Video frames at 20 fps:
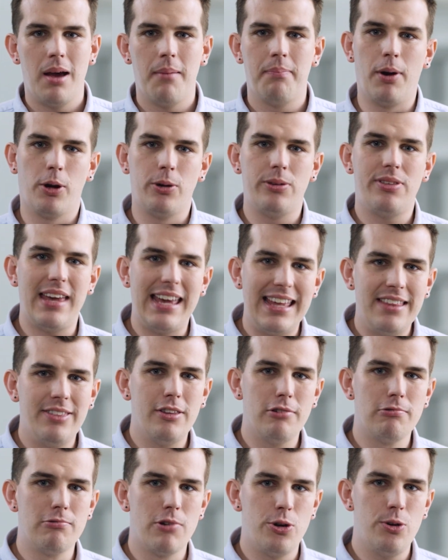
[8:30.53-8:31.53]
both in
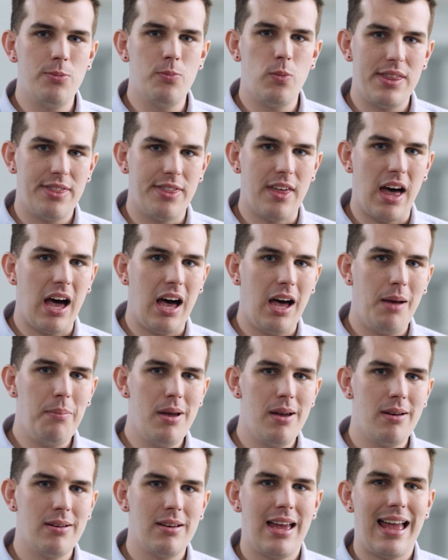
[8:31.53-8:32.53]
the room with the
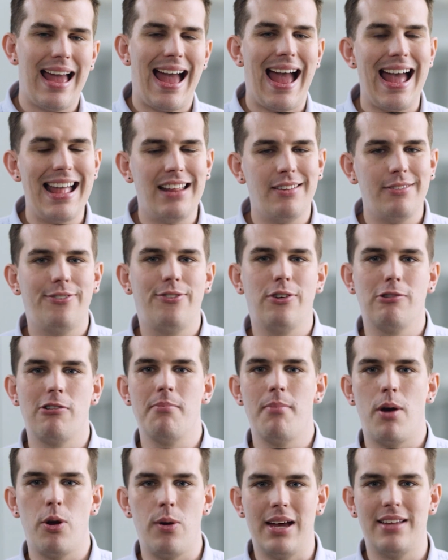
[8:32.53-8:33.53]
hub and for
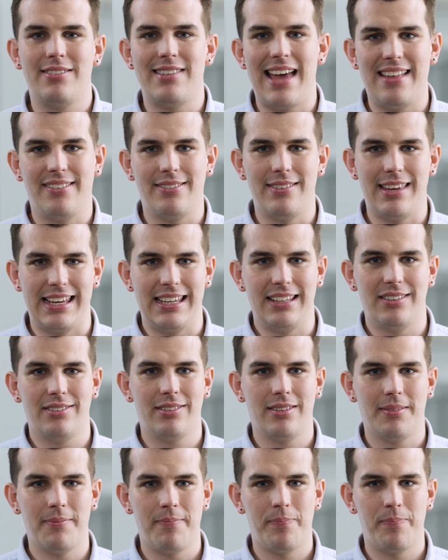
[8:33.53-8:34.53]
remote attendees.